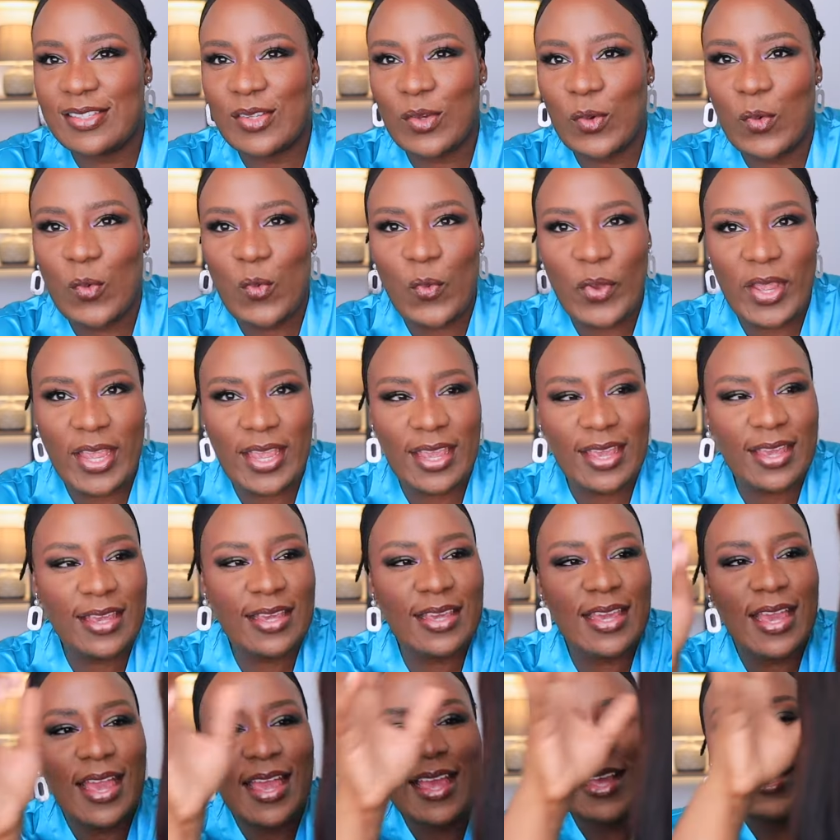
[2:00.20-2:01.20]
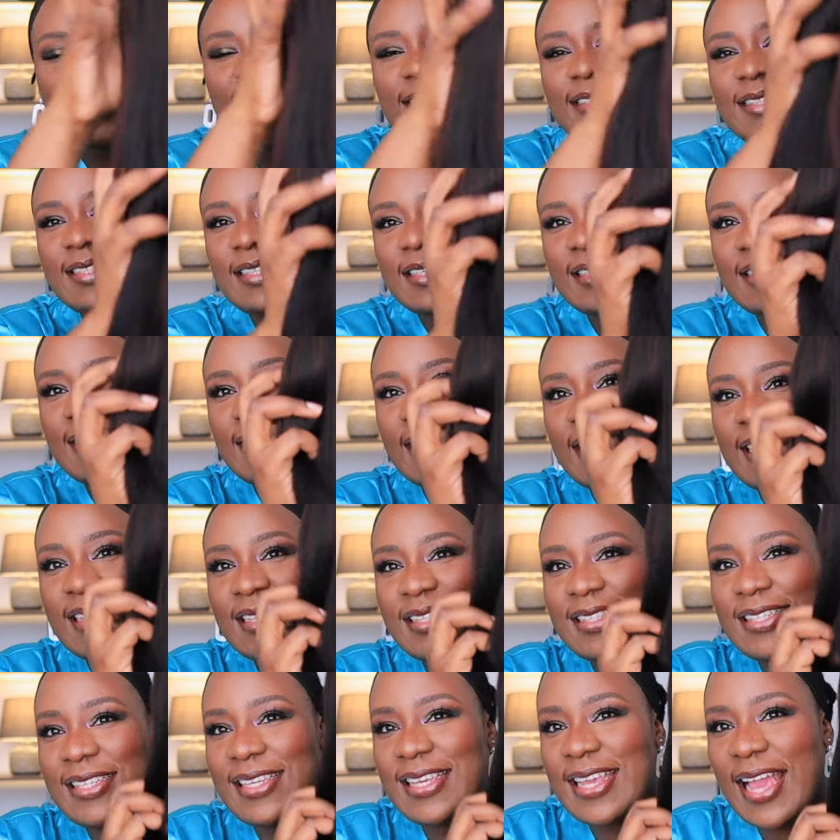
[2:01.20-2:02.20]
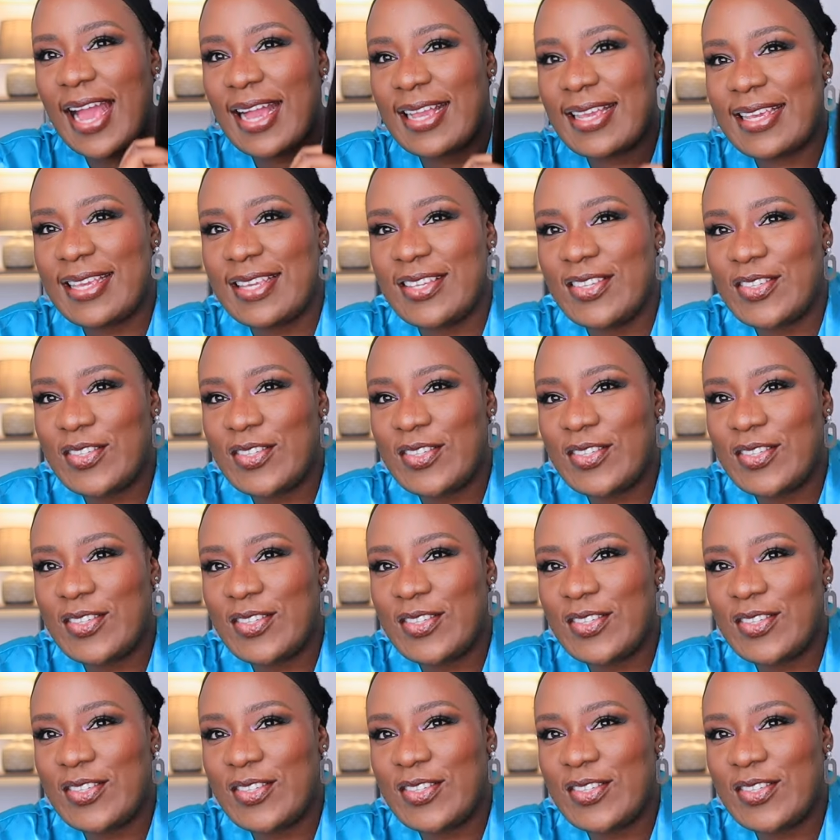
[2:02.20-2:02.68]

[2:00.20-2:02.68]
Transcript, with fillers: the wig this is yaki